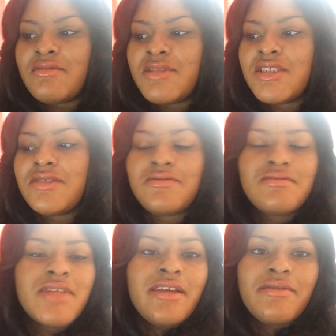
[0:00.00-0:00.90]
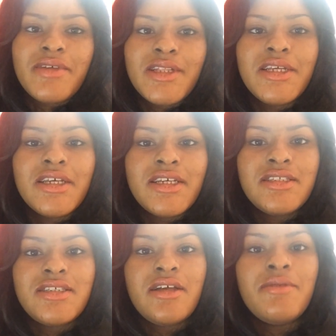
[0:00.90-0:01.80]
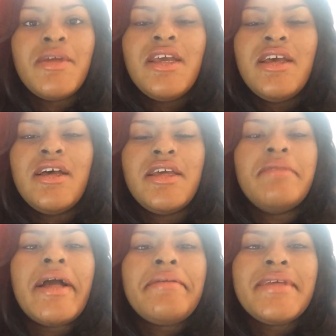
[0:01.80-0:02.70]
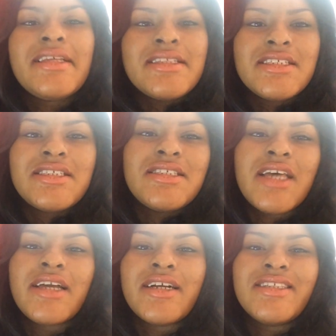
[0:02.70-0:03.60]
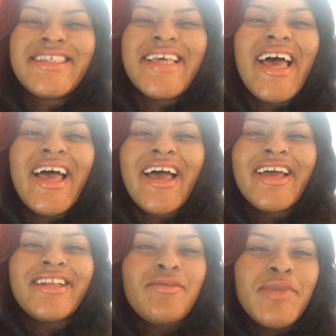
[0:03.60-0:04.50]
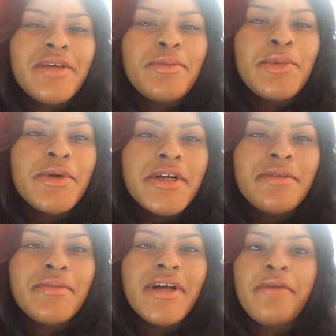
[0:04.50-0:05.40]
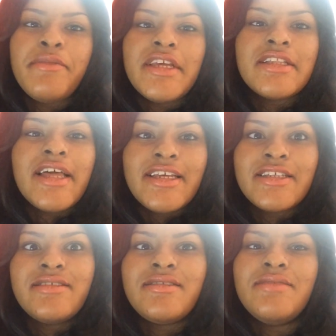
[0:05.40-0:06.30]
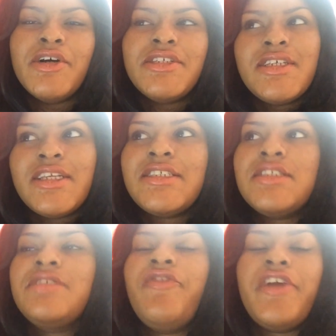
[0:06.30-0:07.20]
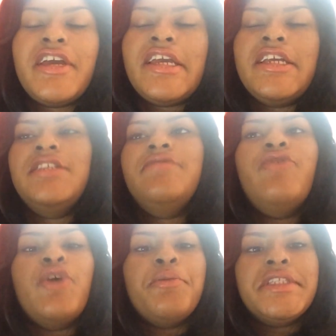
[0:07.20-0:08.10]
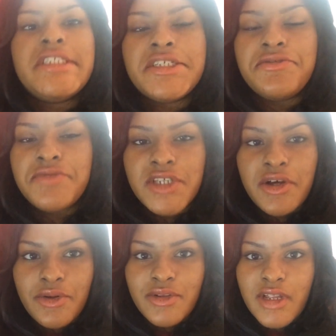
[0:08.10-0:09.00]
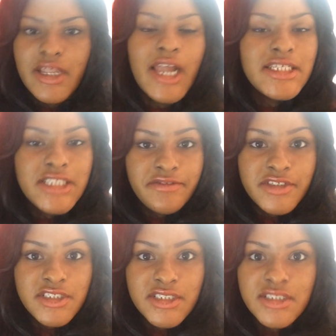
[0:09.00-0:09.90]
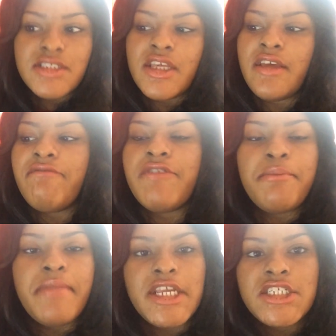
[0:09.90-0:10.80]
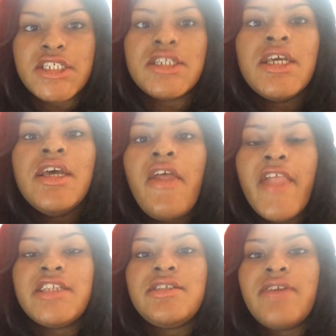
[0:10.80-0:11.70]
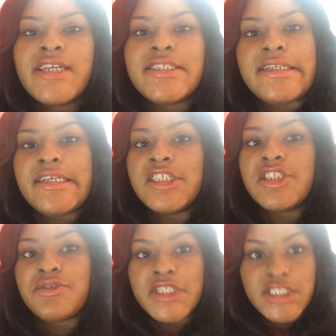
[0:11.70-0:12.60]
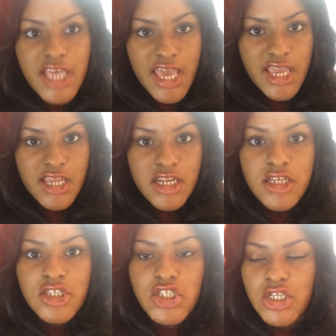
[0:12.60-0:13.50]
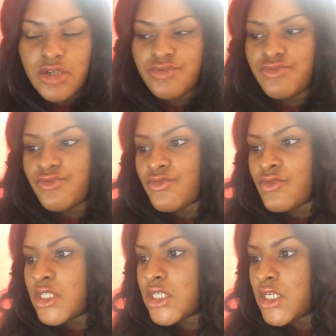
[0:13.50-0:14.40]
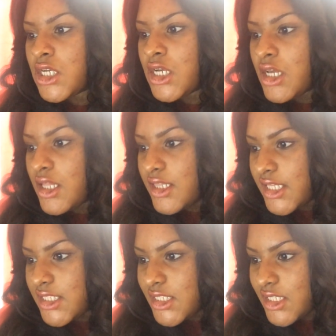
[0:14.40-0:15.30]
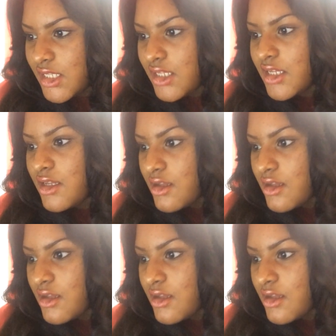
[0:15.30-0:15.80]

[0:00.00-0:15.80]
It's like really good to help. It might be just like a tad bit boring, but I mean, like, most of this is very informative. So a lot of stuff is just information that you actually need to retain. So let's see.